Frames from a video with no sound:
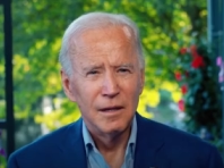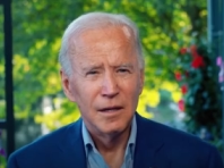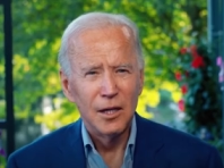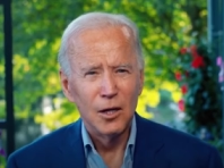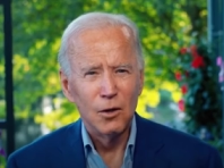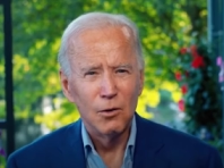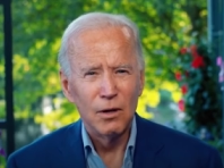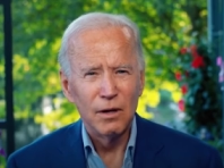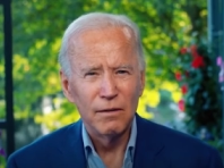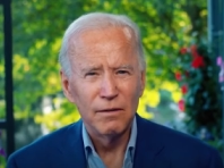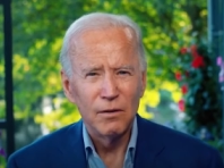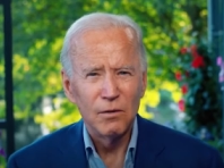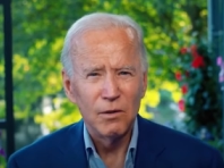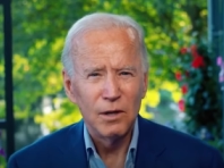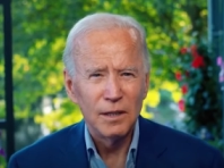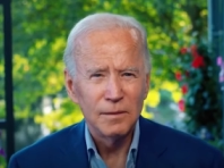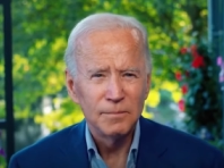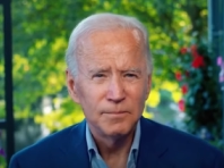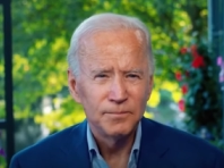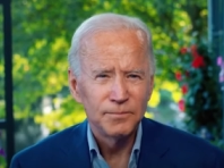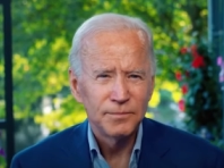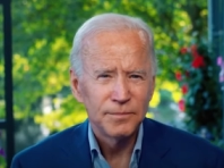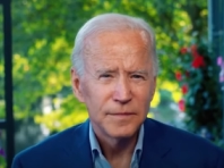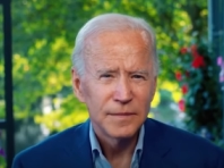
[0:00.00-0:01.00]
Hello,
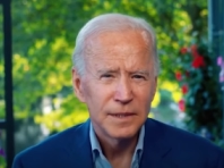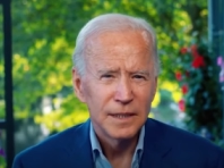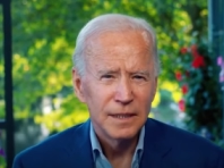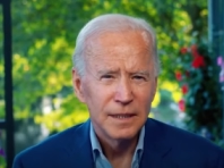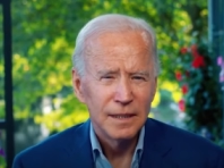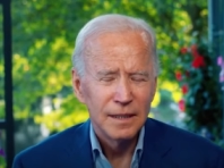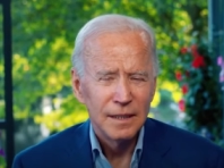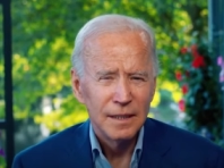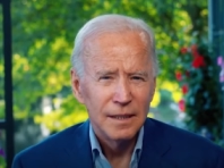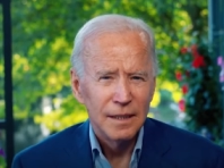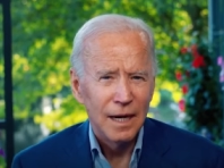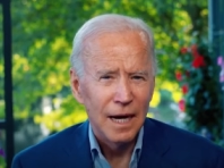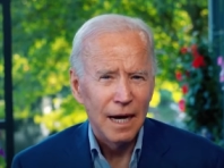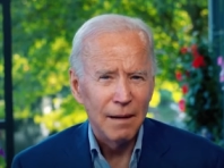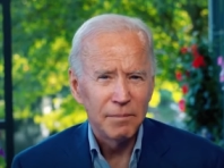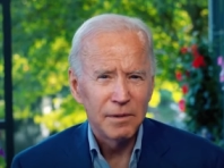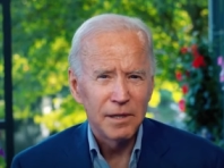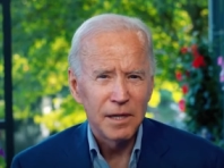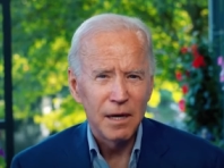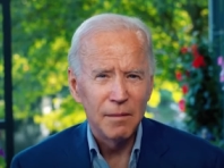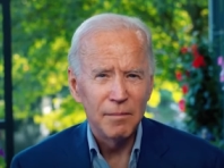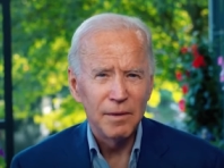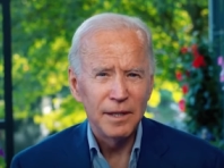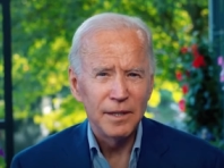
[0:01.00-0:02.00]
everyone. I'm
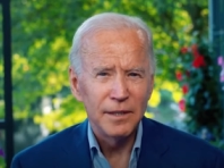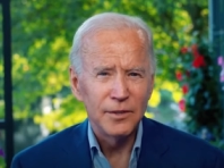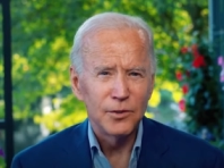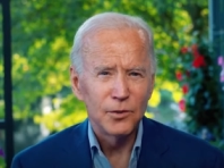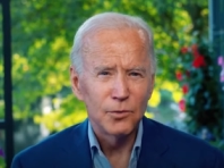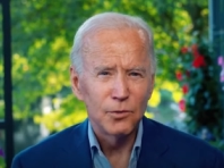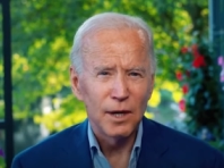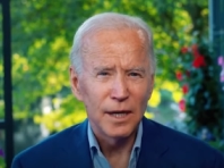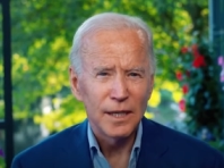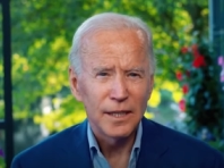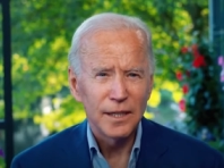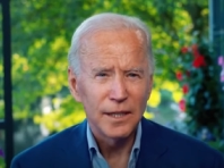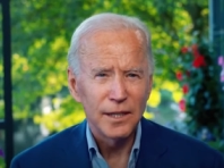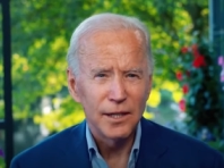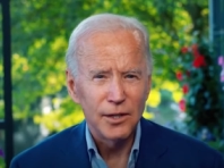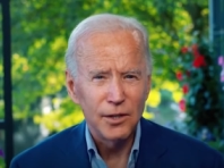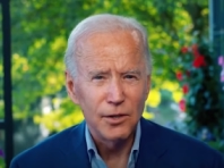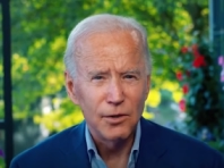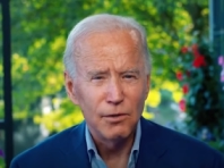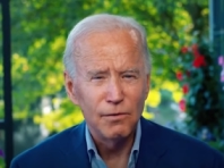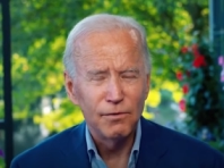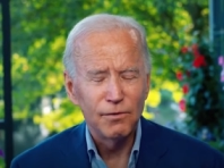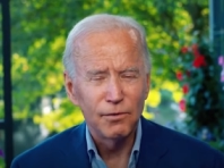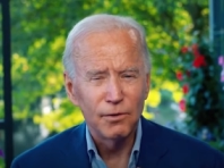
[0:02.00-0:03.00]
coming directly to
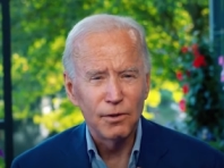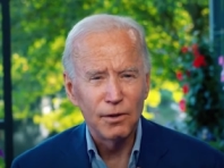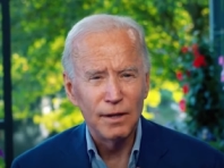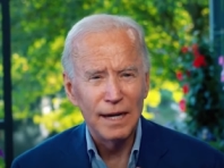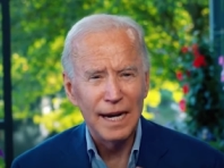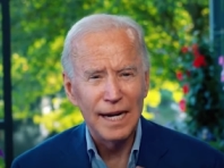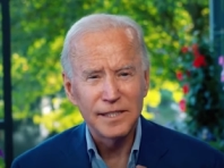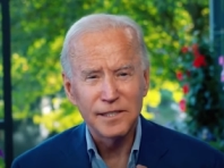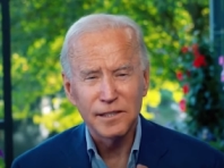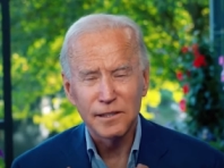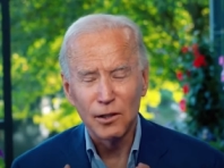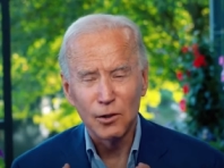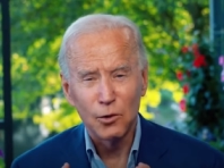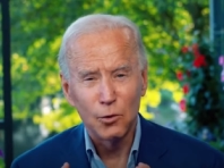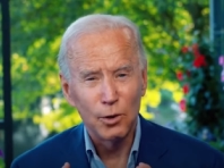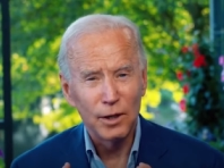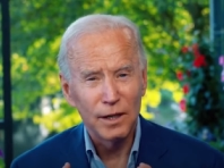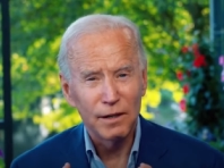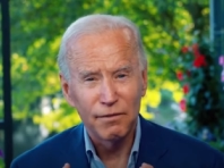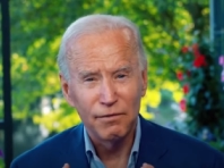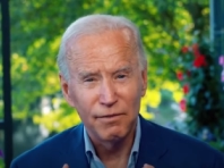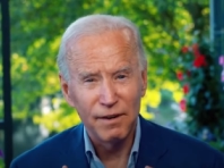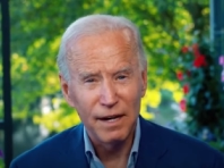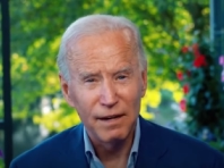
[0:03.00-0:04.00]
you for ask a
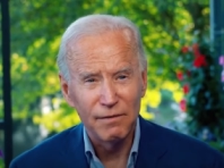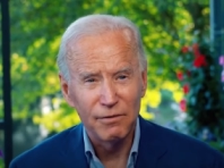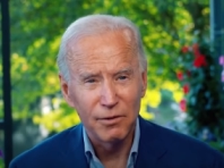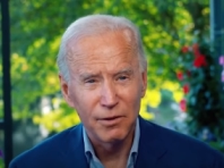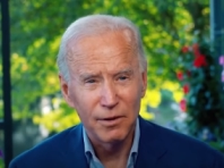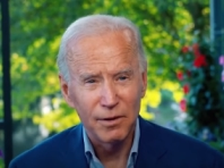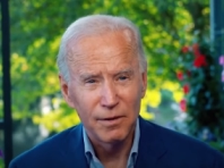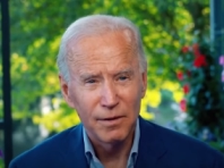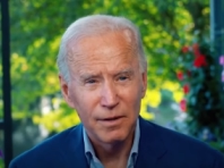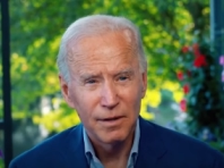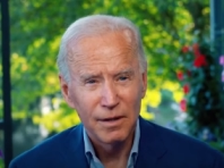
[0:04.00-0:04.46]
quick favor.